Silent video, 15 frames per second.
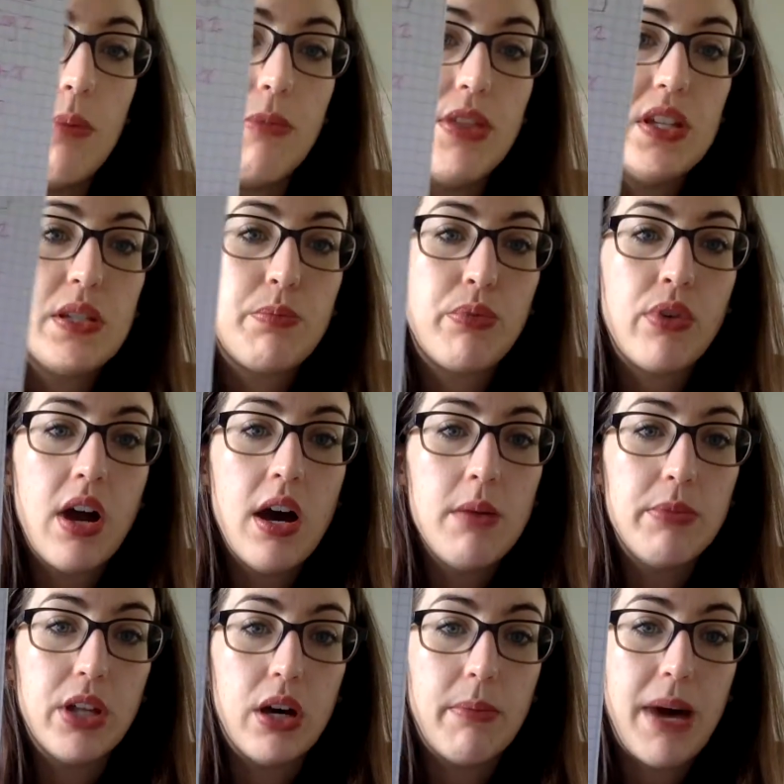this
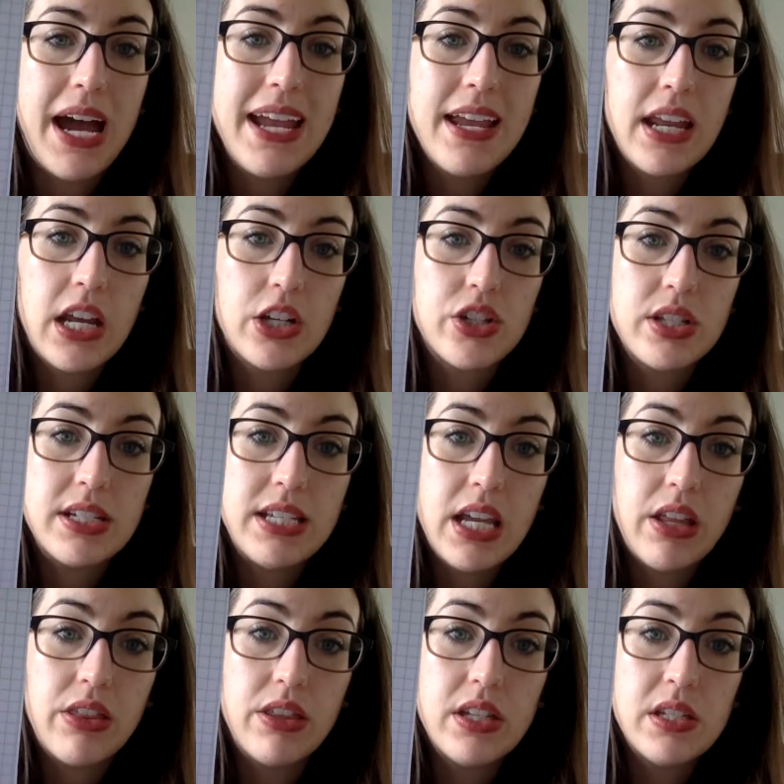problem, I can actually
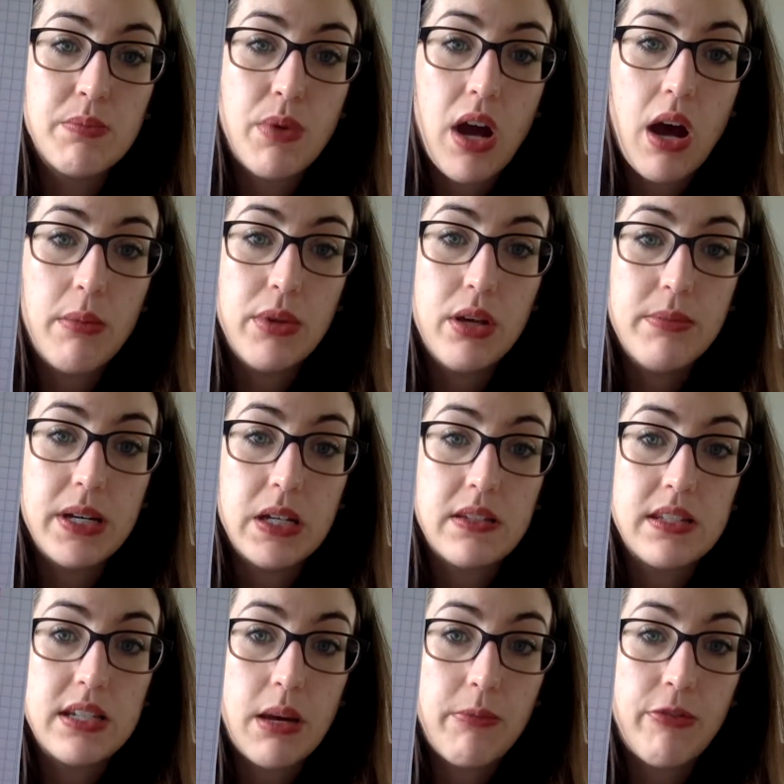take this problem a
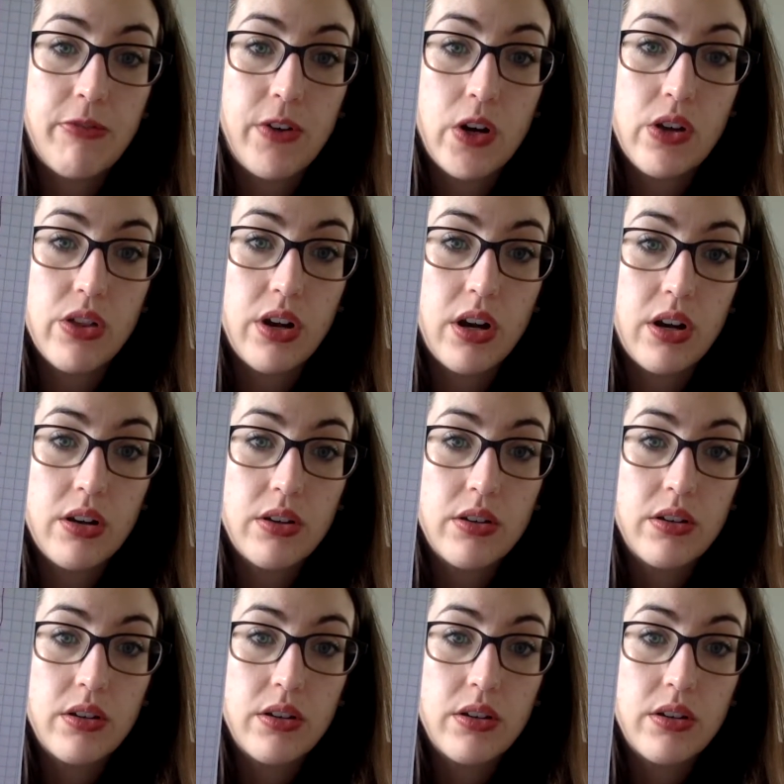step further.